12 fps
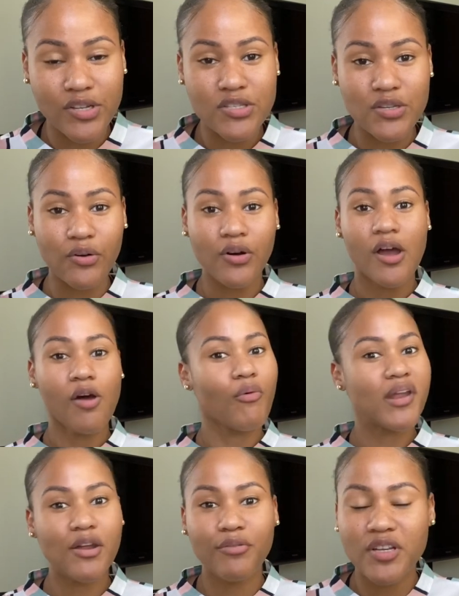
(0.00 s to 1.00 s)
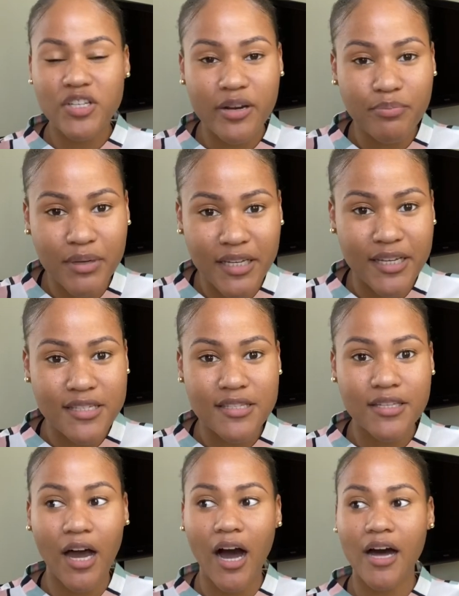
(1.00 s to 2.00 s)
So when you reach at a place,
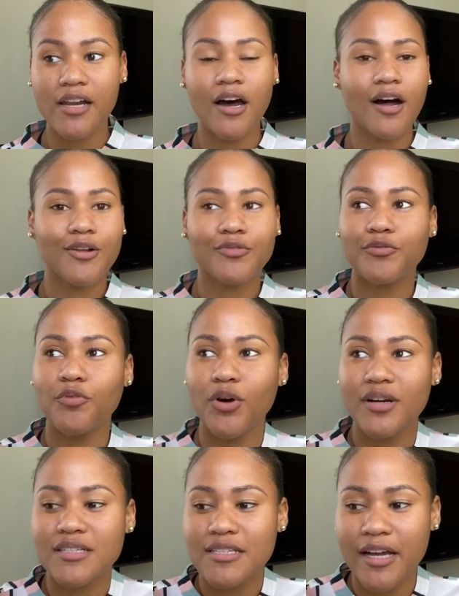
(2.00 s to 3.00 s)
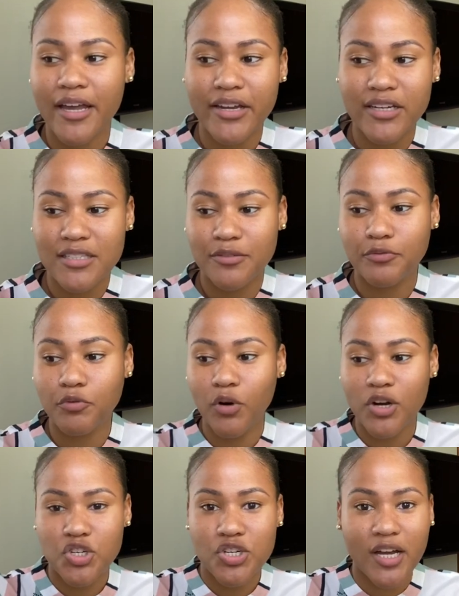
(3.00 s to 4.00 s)
you order four drinks of
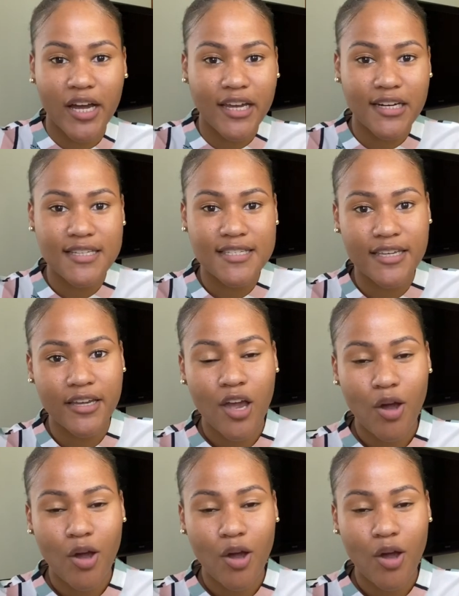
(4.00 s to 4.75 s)
Hennessy.